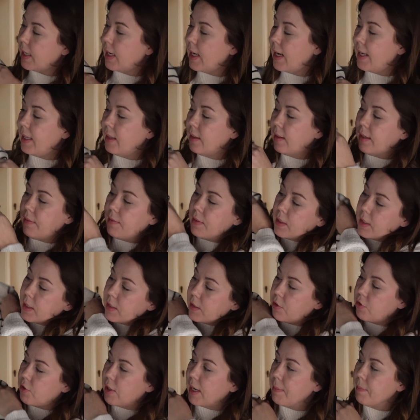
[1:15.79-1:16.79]
I love a
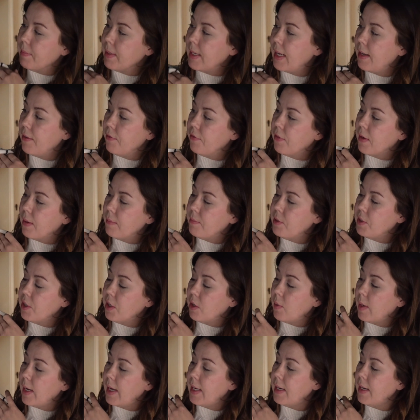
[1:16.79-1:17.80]
good striped knit from
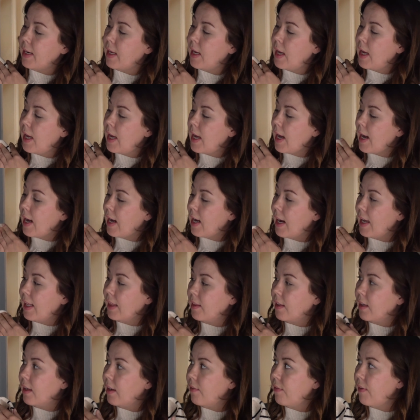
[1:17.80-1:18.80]
Dôen. I
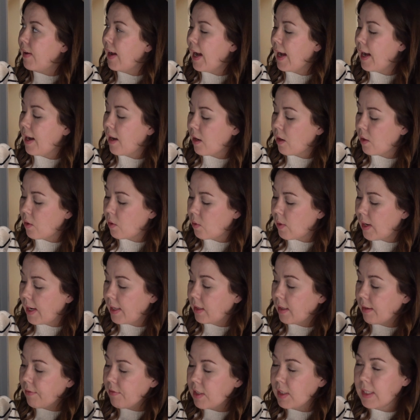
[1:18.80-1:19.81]

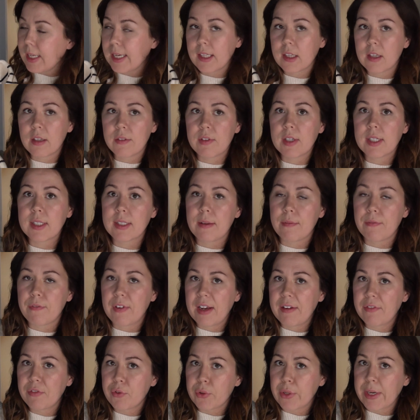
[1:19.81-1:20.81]
love the length of this. I'm
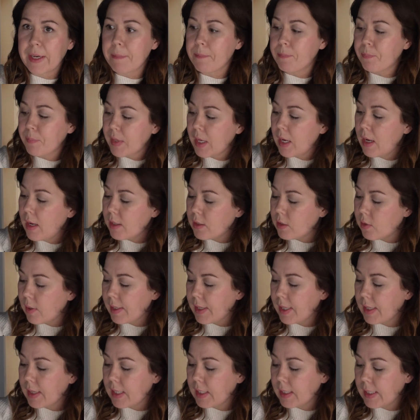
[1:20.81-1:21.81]
5'3", so I
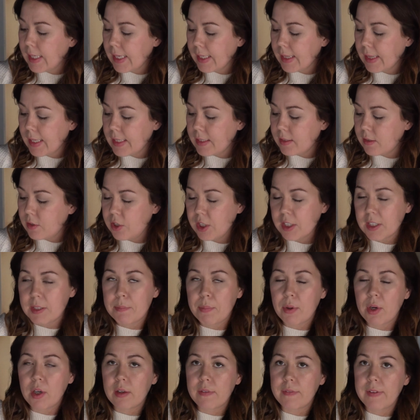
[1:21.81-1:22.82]
think the length is just
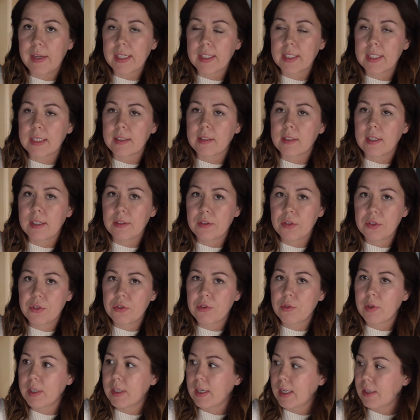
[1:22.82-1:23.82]
perfect. It's not too
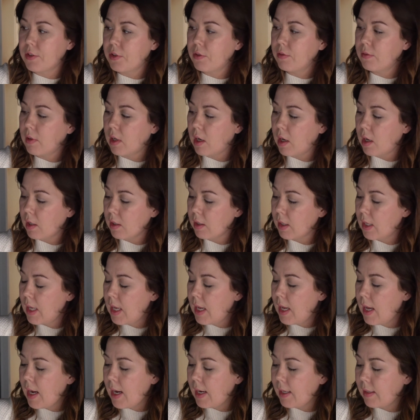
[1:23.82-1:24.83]
short, not too long.
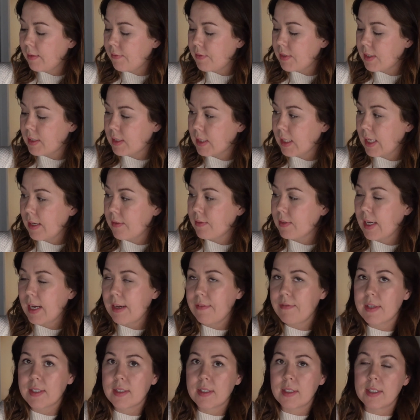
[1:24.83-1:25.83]
I love the sleeves. I
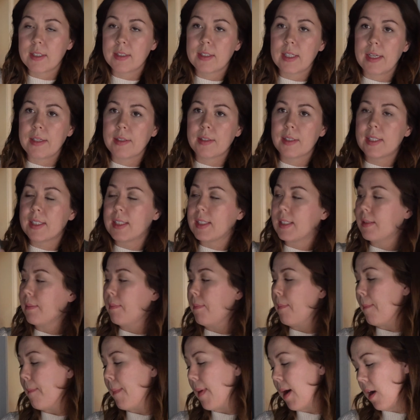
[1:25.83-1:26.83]
have this in a size
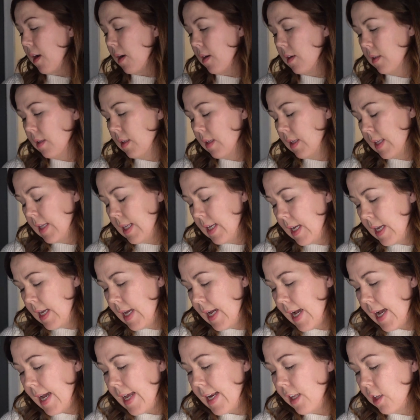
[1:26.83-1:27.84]
small.
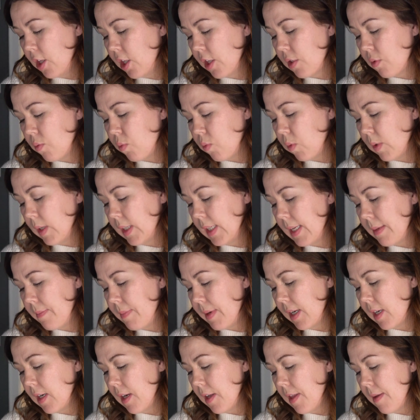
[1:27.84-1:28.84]
And it looks really
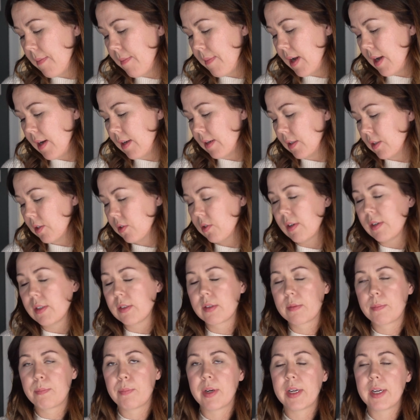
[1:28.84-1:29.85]
big on the model, so I
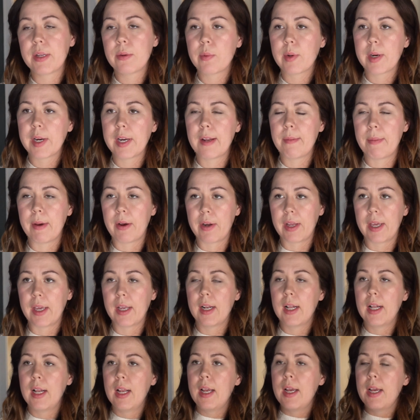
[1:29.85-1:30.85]
was pretty worried about
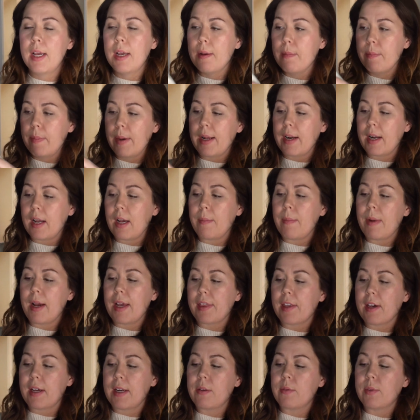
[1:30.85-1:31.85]
it. But I
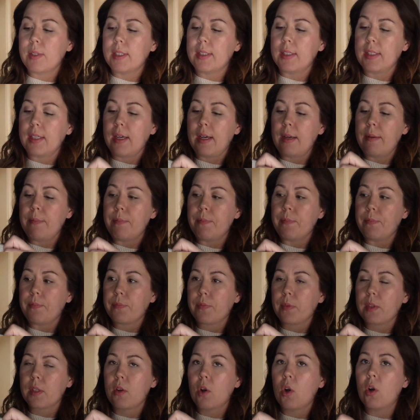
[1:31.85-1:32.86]
thought it was
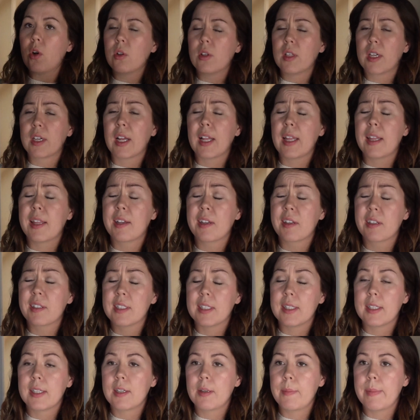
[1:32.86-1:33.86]
looked
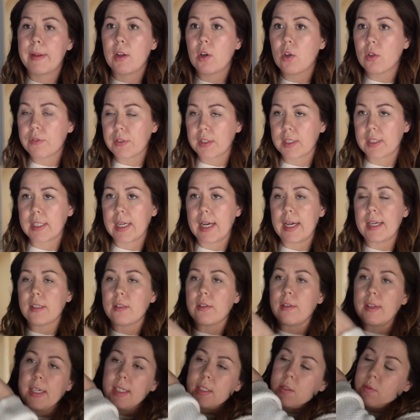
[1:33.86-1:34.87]
a little bit oversized,
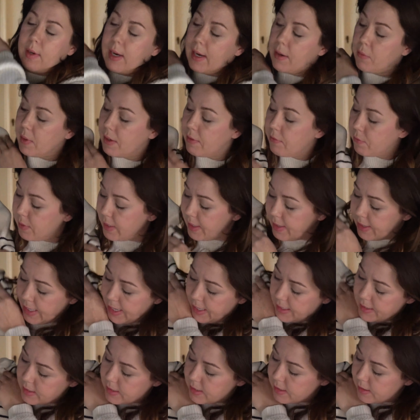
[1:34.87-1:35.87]
so that's why I went with
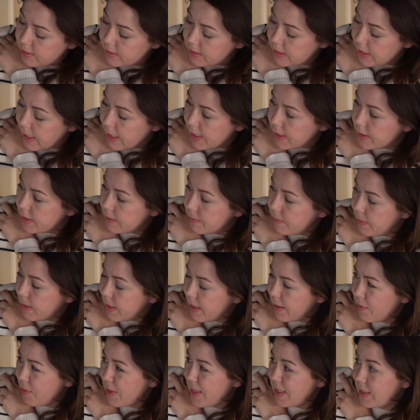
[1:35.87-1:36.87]
that size. But
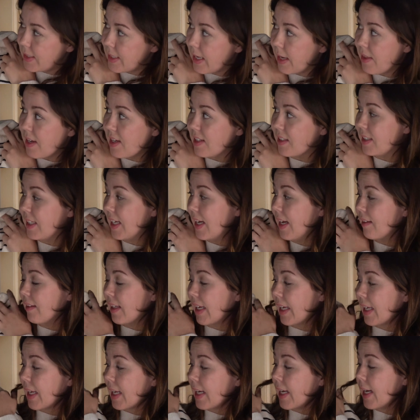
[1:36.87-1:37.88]
otherwise, yeah, that's it.
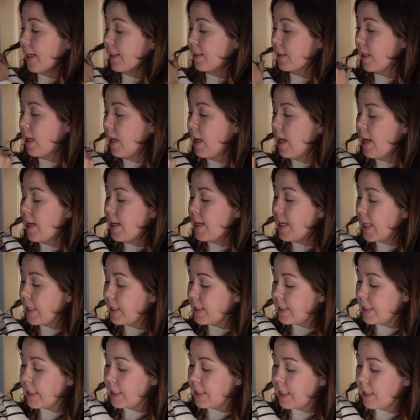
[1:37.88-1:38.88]
Like, it has
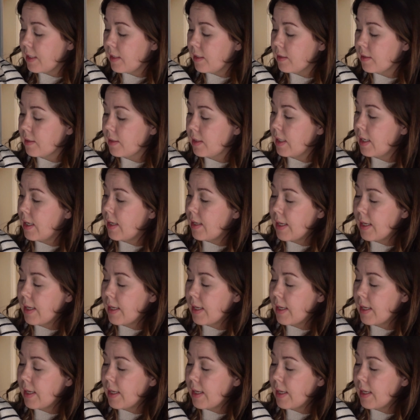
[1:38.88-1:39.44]
nice details.